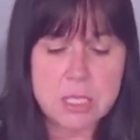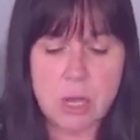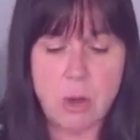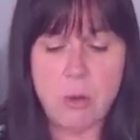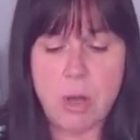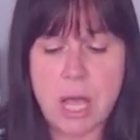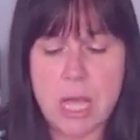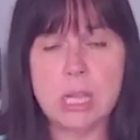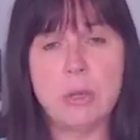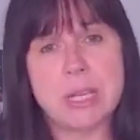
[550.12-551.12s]
So
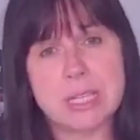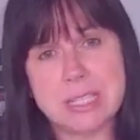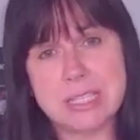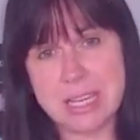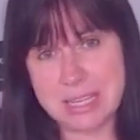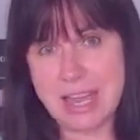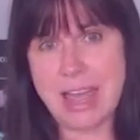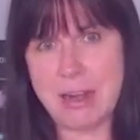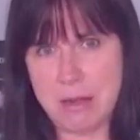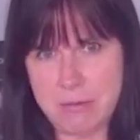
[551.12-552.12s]
Lucas did
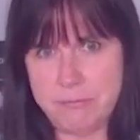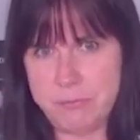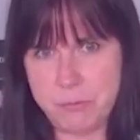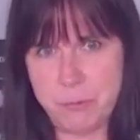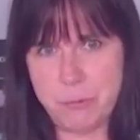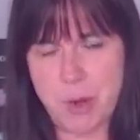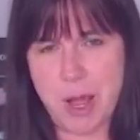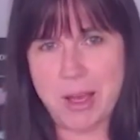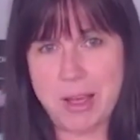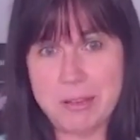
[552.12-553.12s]
get
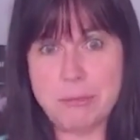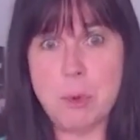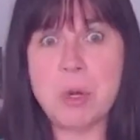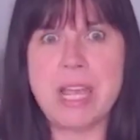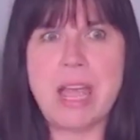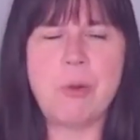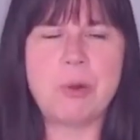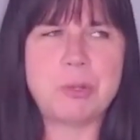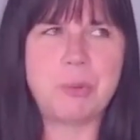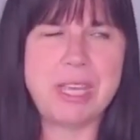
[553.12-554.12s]
uh, 40
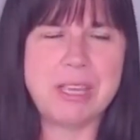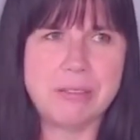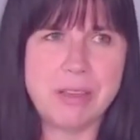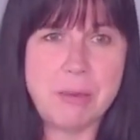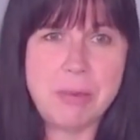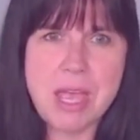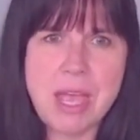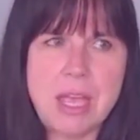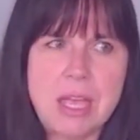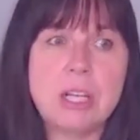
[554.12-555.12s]
hours a week of
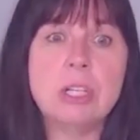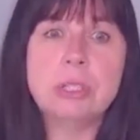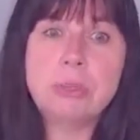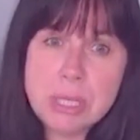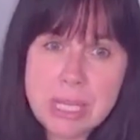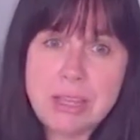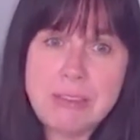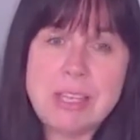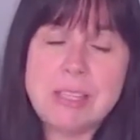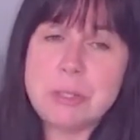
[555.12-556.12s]
ABA,
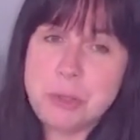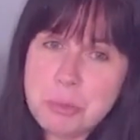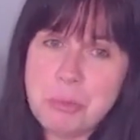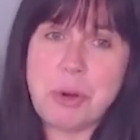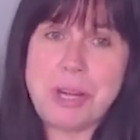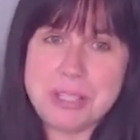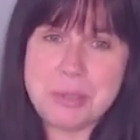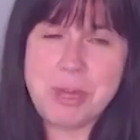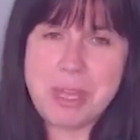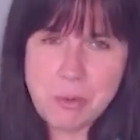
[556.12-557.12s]
including these two
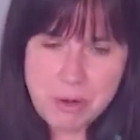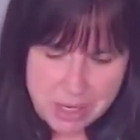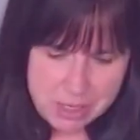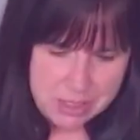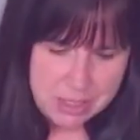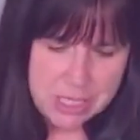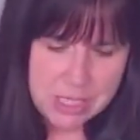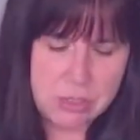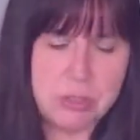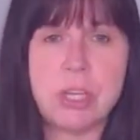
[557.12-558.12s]
mornings a week where he
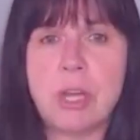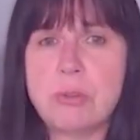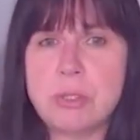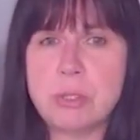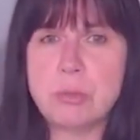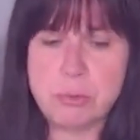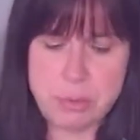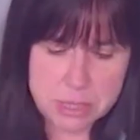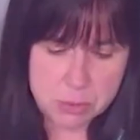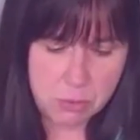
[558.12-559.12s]
continued to go to
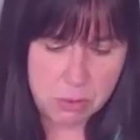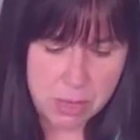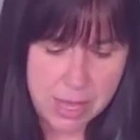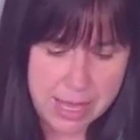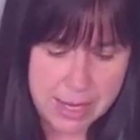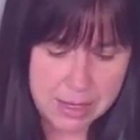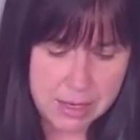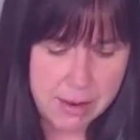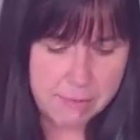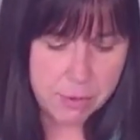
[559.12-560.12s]
preschool.
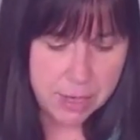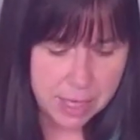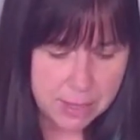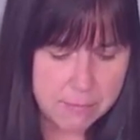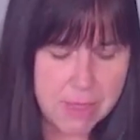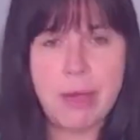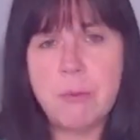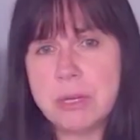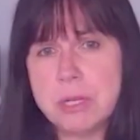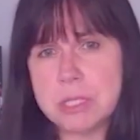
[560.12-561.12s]
And for him,
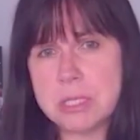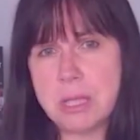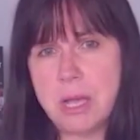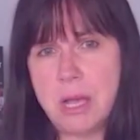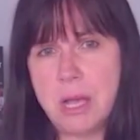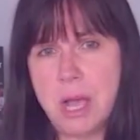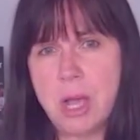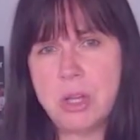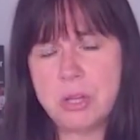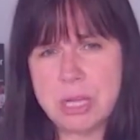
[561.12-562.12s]
that was uh,
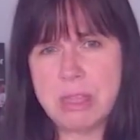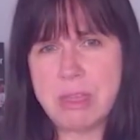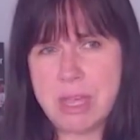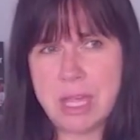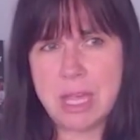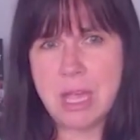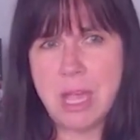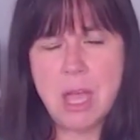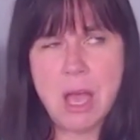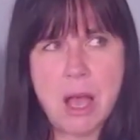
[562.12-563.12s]
a good thing